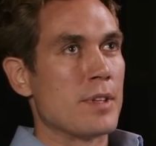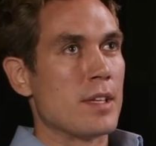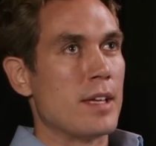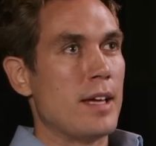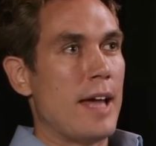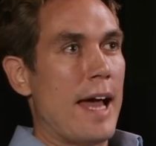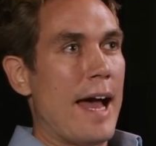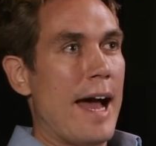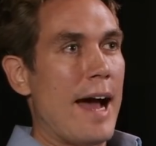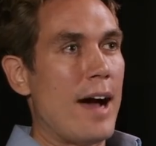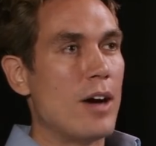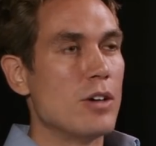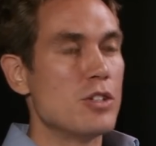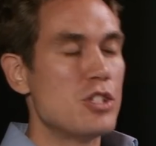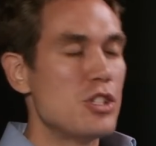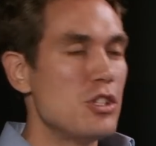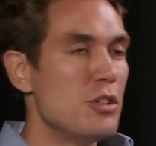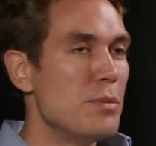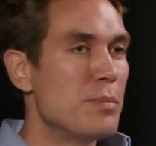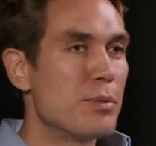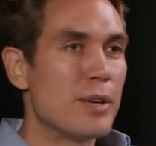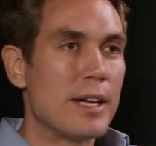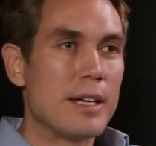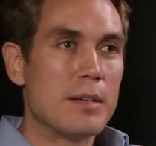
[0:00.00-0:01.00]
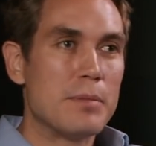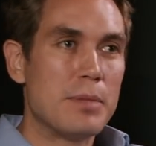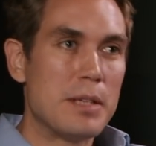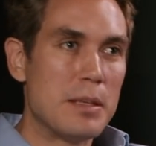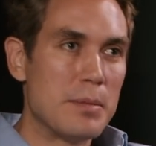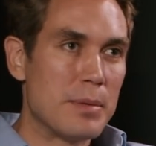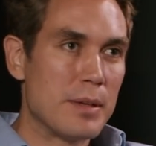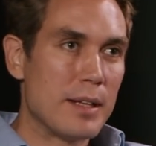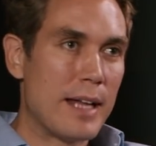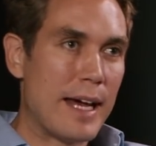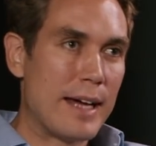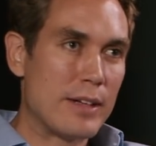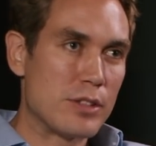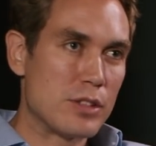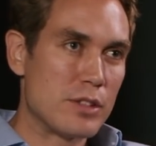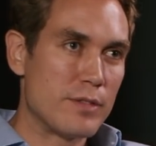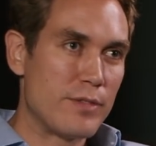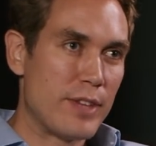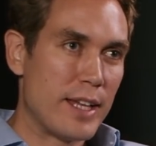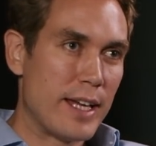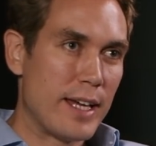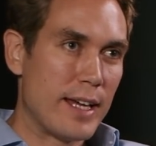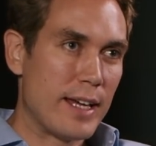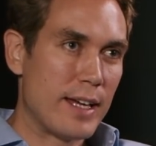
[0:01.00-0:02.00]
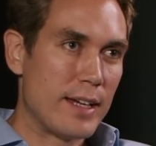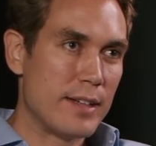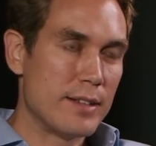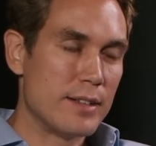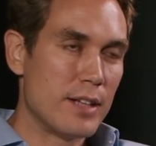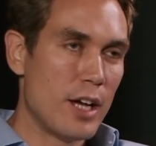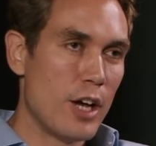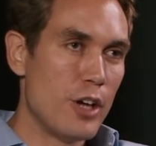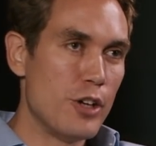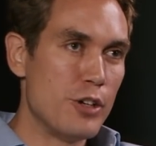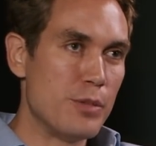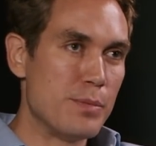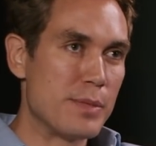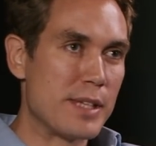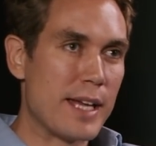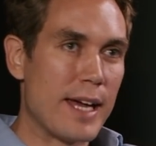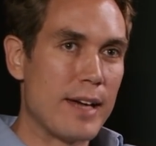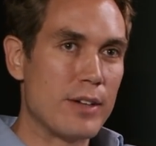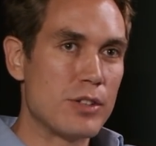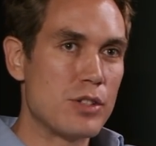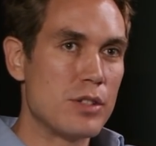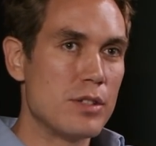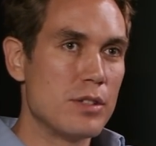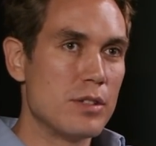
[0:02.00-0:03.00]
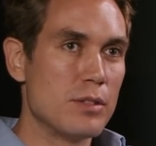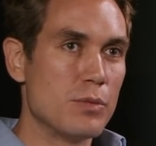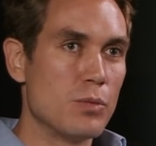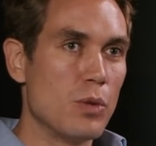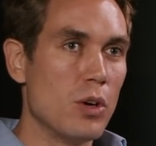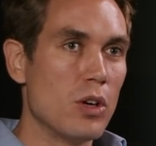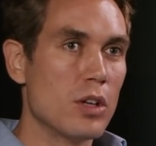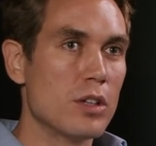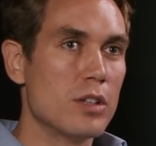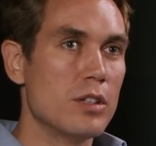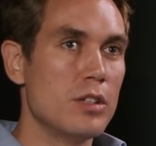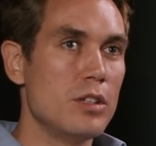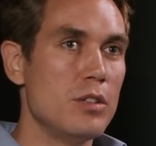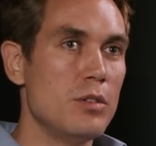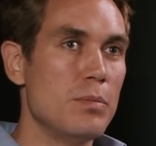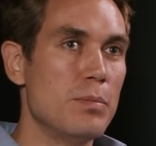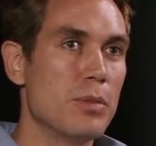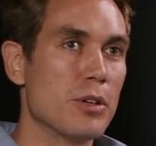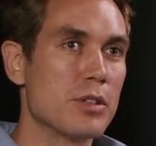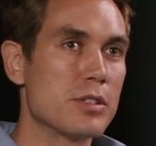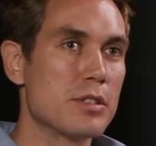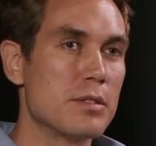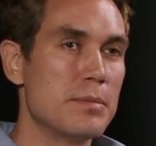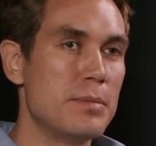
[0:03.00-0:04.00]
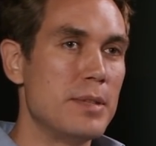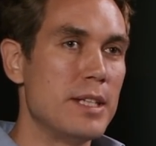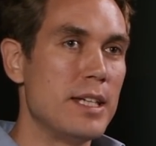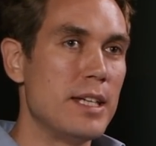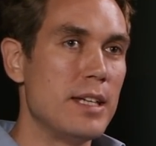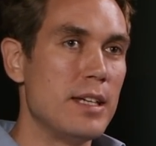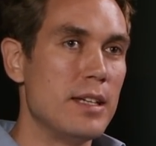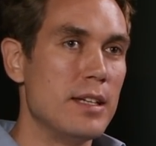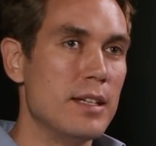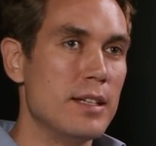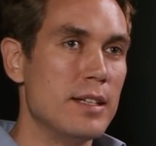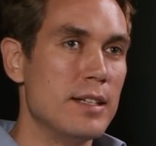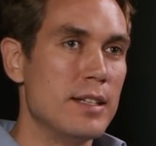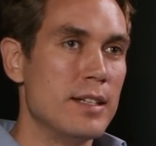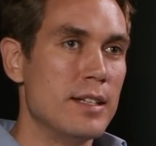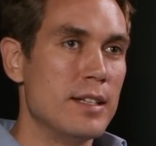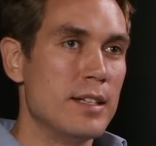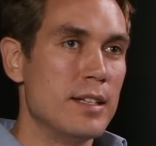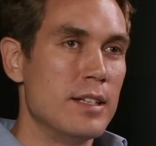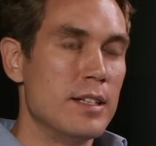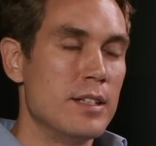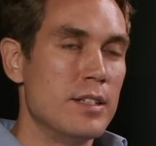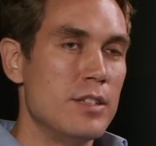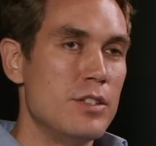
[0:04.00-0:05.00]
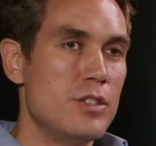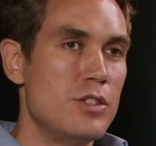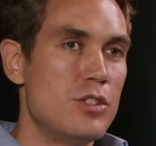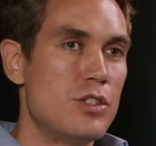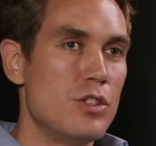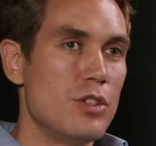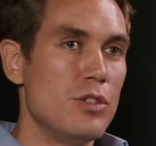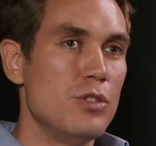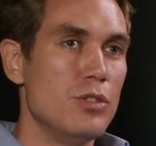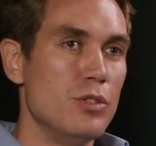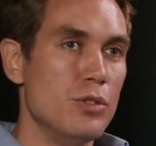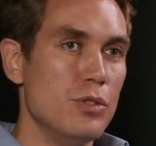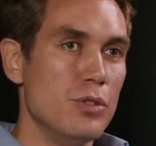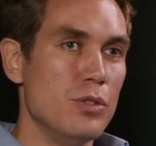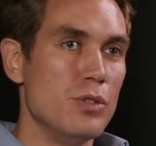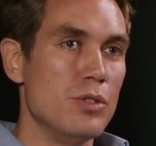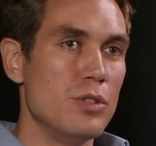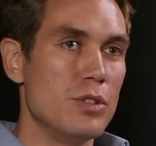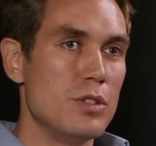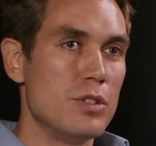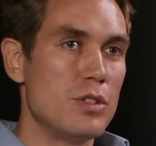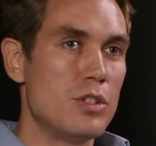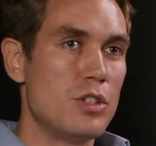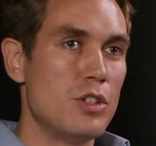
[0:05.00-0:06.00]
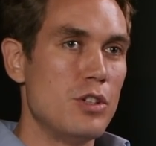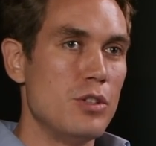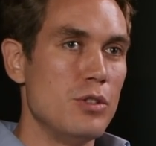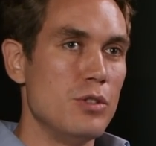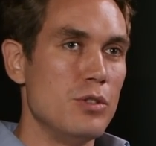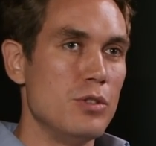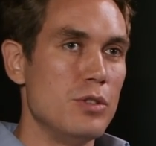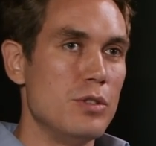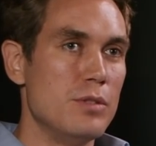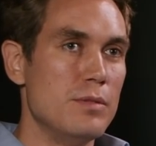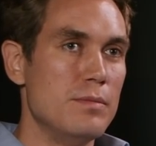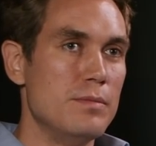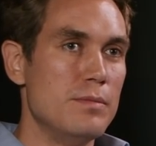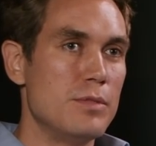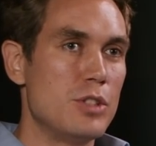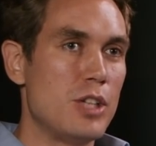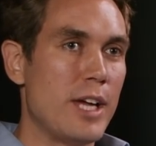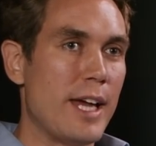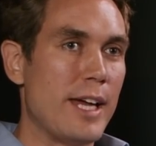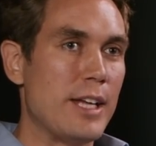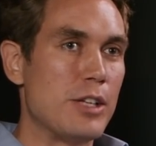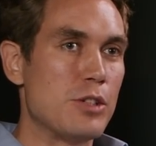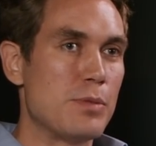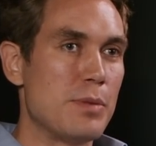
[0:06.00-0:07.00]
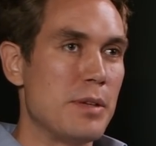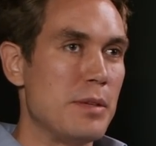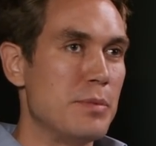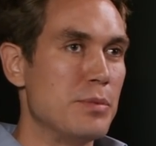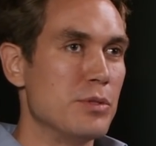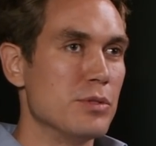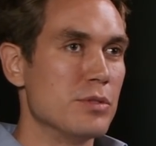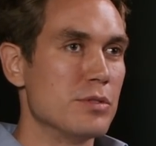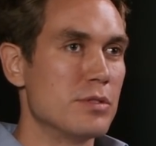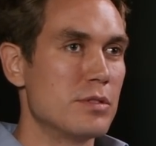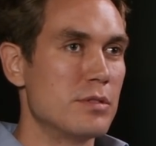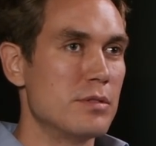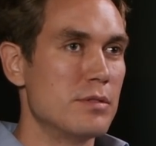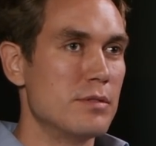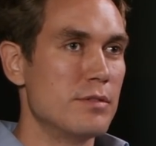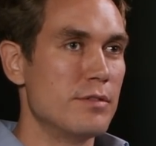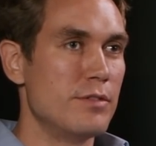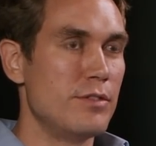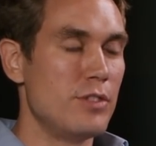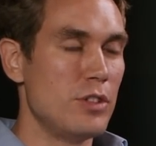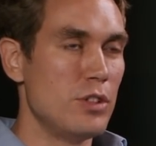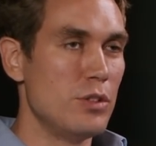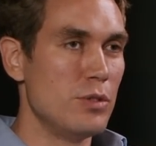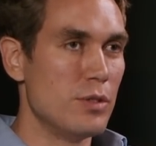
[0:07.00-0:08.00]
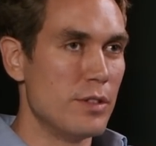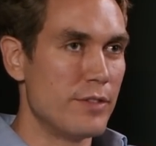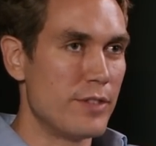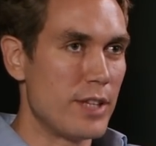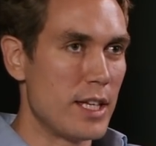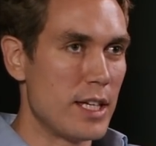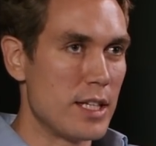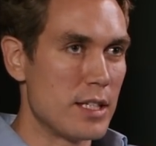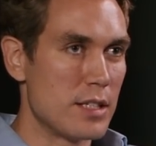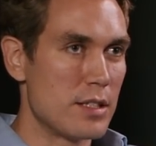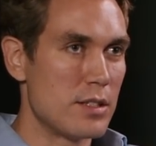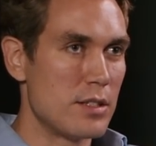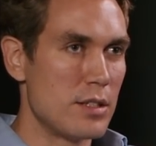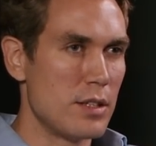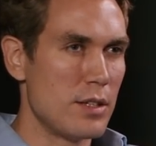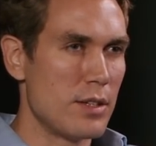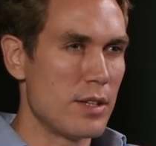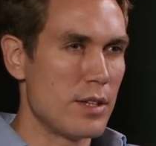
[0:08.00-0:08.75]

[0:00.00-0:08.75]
How do you bring people out of their homes? What can you possibly do to change people's view of this, do you